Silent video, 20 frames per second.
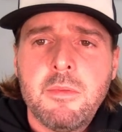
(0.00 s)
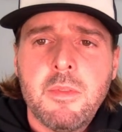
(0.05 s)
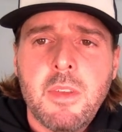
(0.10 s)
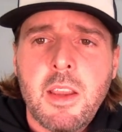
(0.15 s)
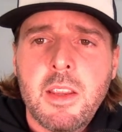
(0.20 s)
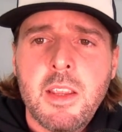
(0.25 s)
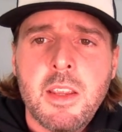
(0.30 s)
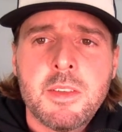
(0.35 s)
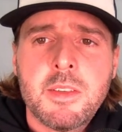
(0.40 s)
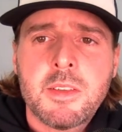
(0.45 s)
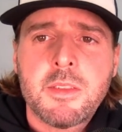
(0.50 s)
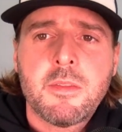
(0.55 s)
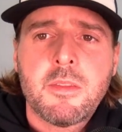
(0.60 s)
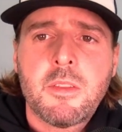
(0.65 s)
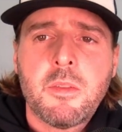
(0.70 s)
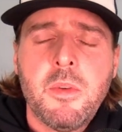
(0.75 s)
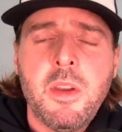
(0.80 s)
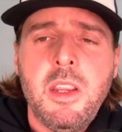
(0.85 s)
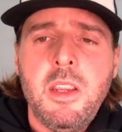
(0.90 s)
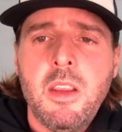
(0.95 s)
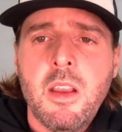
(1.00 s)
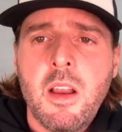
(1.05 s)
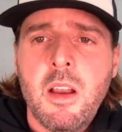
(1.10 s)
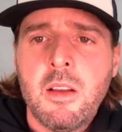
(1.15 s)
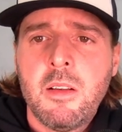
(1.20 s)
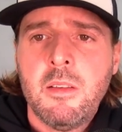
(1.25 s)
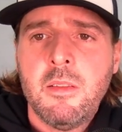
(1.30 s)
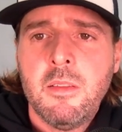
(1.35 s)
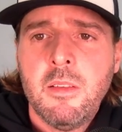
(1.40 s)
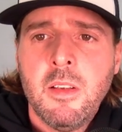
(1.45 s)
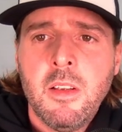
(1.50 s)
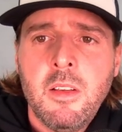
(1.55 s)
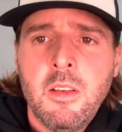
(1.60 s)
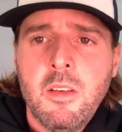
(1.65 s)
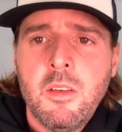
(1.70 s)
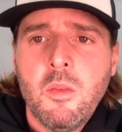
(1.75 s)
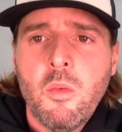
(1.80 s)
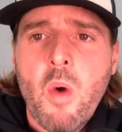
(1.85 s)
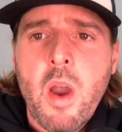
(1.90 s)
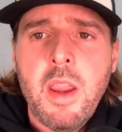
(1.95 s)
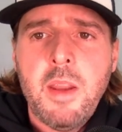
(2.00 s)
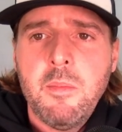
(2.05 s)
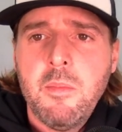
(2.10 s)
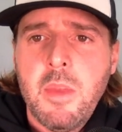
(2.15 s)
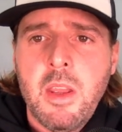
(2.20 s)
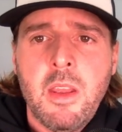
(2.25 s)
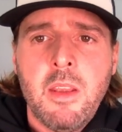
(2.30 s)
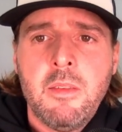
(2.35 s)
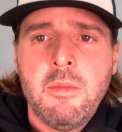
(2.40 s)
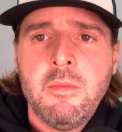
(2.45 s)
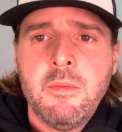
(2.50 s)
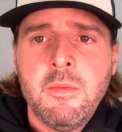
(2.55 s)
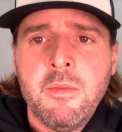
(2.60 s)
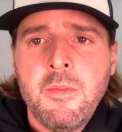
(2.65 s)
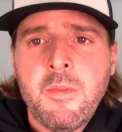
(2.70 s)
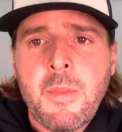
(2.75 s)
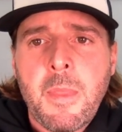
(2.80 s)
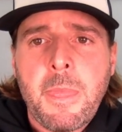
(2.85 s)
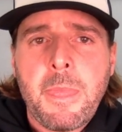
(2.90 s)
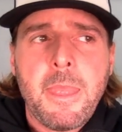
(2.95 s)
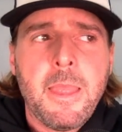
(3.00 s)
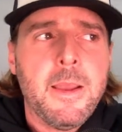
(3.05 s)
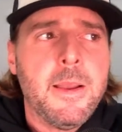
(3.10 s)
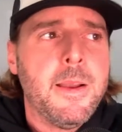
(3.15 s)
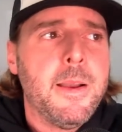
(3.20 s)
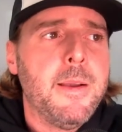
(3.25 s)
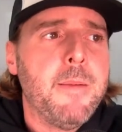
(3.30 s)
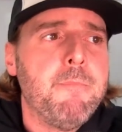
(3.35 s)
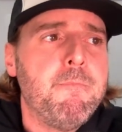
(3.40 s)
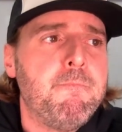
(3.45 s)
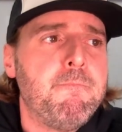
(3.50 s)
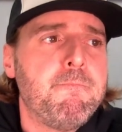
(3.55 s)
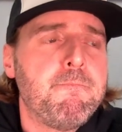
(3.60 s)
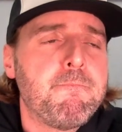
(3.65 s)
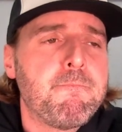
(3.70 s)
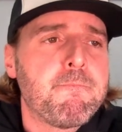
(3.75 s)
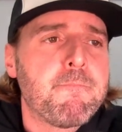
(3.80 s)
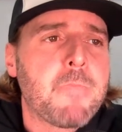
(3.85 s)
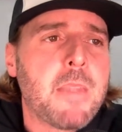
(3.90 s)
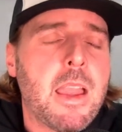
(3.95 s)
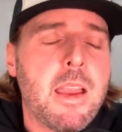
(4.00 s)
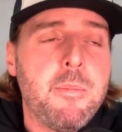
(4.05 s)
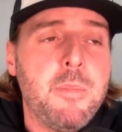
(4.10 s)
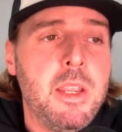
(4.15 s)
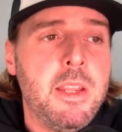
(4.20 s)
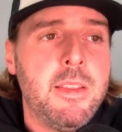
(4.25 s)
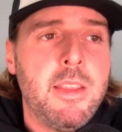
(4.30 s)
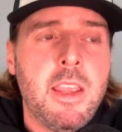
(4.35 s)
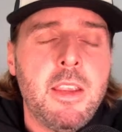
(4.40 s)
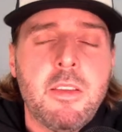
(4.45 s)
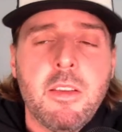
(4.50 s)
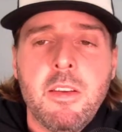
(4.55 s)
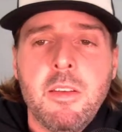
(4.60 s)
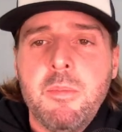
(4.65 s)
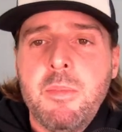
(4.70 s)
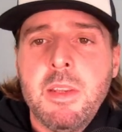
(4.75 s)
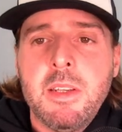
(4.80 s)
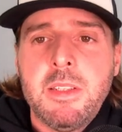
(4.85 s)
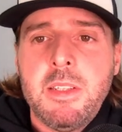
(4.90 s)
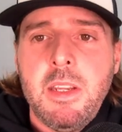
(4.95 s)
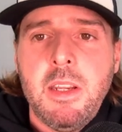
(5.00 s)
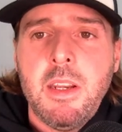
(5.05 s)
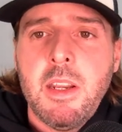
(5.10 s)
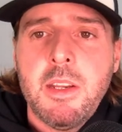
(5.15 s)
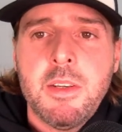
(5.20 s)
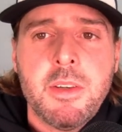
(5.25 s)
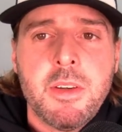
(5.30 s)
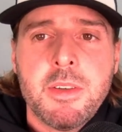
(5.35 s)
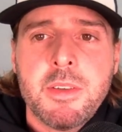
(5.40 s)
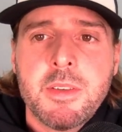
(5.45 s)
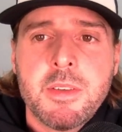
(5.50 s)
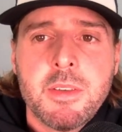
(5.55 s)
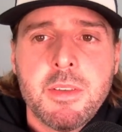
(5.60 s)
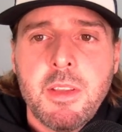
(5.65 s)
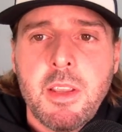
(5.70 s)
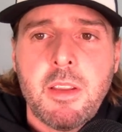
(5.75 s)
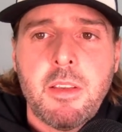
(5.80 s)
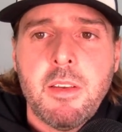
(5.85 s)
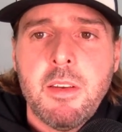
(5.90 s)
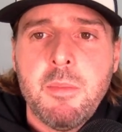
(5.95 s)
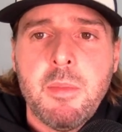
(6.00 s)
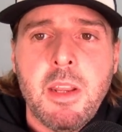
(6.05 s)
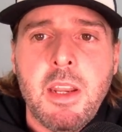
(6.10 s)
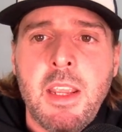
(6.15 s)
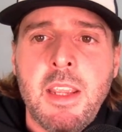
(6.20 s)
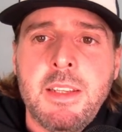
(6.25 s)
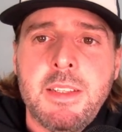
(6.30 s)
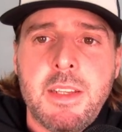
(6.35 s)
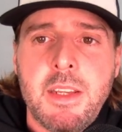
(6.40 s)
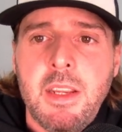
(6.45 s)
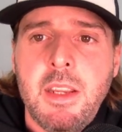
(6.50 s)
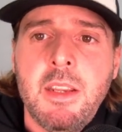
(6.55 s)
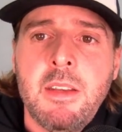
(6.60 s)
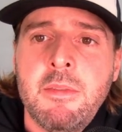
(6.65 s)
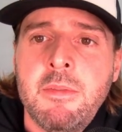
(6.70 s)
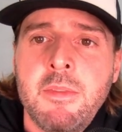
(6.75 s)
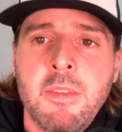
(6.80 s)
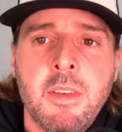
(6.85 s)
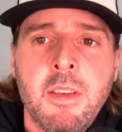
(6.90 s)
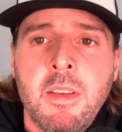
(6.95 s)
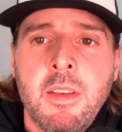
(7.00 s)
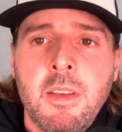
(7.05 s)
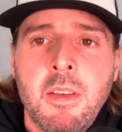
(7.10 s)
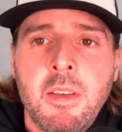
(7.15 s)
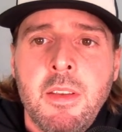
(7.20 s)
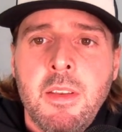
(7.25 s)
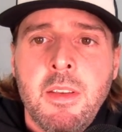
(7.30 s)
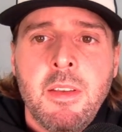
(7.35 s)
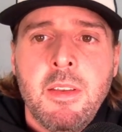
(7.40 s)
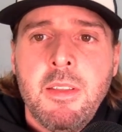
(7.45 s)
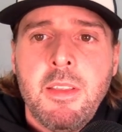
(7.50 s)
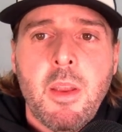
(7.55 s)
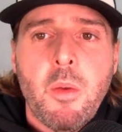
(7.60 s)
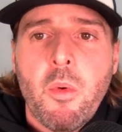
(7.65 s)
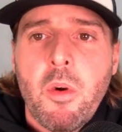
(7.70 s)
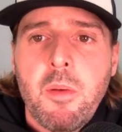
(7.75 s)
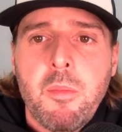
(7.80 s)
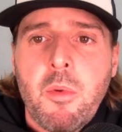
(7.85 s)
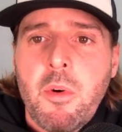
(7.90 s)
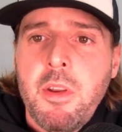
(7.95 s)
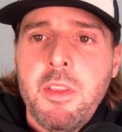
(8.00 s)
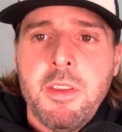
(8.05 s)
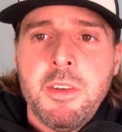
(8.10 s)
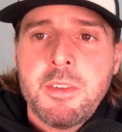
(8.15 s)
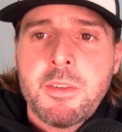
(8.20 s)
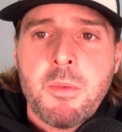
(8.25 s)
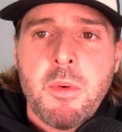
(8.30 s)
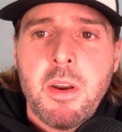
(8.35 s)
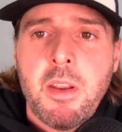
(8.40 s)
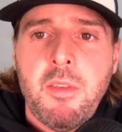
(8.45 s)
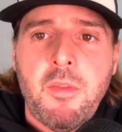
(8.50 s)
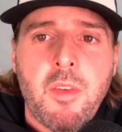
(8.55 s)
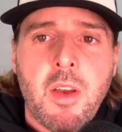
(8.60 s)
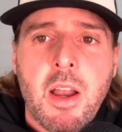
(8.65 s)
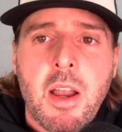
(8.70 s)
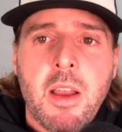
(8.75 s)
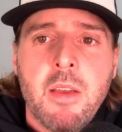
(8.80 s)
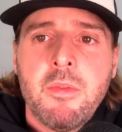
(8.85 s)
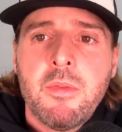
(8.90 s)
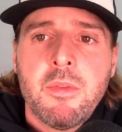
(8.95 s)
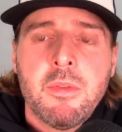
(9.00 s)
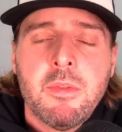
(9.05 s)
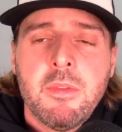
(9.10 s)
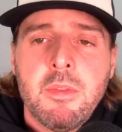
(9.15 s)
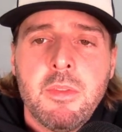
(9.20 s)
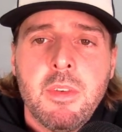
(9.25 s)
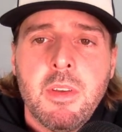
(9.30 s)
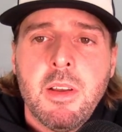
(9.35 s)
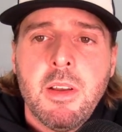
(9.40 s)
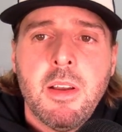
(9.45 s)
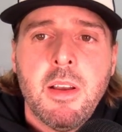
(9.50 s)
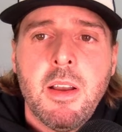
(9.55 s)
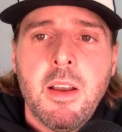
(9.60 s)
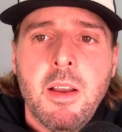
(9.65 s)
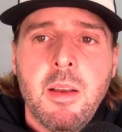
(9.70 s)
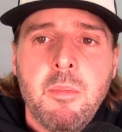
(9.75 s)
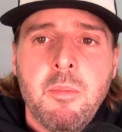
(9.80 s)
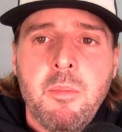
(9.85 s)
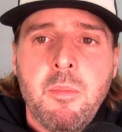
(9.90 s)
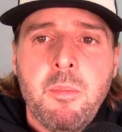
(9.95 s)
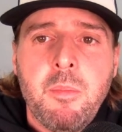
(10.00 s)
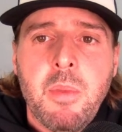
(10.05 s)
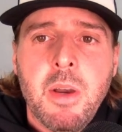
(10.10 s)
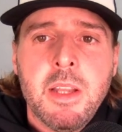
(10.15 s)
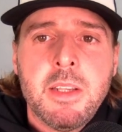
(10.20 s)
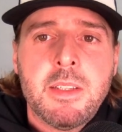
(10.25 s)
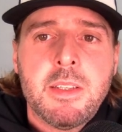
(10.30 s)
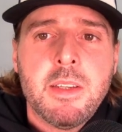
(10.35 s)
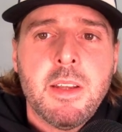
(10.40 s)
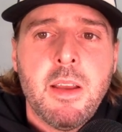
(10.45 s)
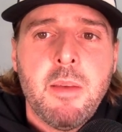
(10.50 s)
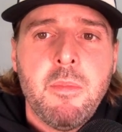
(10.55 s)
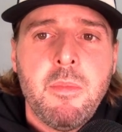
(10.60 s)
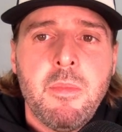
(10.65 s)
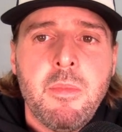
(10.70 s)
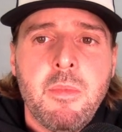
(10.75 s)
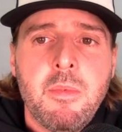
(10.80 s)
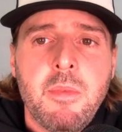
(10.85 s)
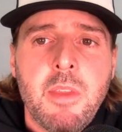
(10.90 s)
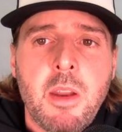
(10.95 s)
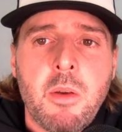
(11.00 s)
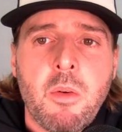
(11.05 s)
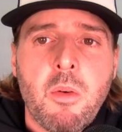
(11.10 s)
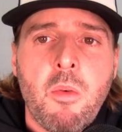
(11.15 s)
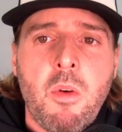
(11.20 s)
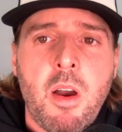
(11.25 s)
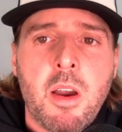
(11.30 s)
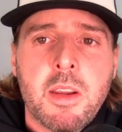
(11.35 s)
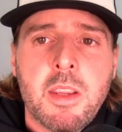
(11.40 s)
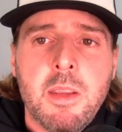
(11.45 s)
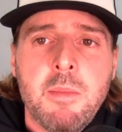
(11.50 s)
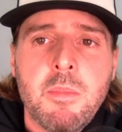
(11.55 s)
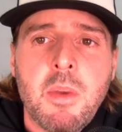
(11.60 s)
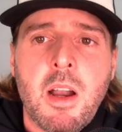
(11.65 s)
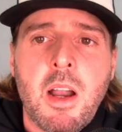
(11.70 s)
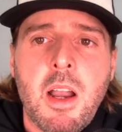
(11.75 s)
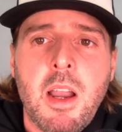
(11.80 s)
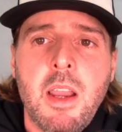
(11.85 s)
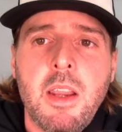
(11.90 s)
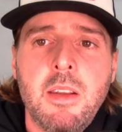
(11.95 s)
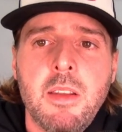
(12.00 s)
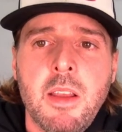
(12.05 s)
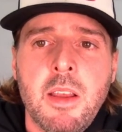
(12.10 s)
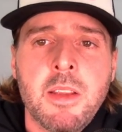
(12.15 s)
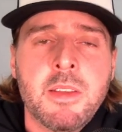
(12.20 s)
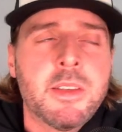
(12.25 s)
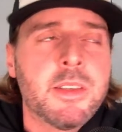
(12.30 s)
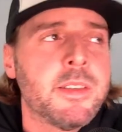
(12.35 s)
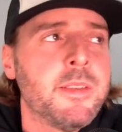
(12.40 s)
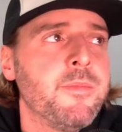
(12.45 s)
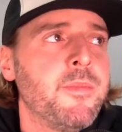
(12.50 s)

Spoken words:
guess 3 young white men, I mean, they could have been teenagers. They could have been 18. They weren't more than 25. But they were walking behind us,